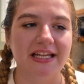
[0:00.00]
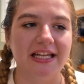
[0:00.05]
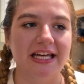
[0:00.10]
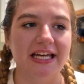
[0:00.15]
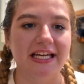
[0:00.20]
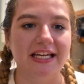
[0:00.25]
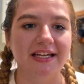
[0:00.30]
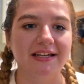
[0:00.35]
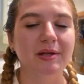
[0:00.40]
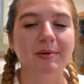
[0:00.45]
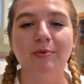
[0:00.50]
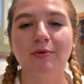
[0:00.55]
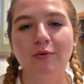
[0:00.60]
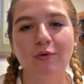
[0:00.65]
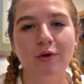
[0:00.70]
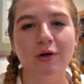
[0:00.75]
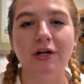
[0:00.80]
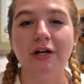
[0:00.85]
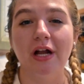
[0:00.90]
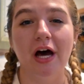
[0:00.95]
like, people
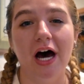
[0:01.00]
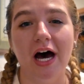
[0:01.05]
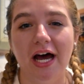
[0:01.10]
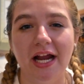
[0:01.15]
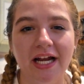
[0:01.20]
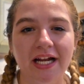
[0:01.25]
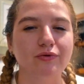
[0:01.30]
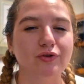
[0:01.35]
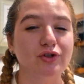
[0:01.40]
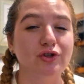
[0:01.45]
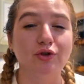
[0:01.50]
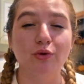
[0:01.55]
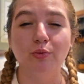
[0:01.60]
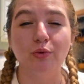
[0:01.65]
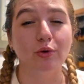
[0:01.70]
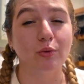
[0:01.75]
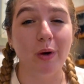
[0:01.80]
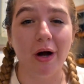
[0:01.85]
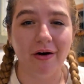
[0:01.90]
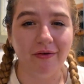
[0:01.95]
who are not
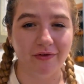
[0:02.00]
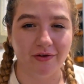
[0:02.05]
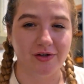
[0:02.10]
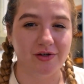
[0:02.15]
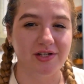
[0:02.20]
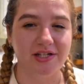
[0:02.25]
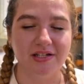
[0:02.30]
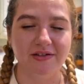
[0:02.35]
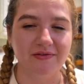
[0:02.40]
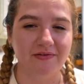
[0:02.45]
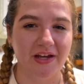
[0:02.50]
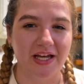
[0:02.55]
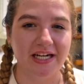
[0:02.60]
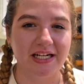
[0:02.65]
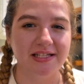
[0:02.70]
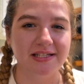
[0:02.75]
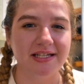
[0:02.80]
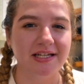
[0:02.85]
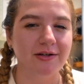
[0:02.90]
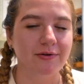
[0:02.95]
super well versed in
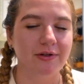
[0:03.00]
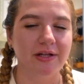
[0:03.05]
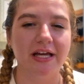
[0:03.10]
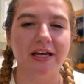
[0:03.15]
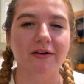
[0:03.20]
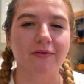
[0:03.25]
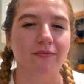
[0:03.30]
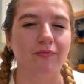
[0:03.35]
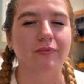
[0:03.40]
fantasy or, like,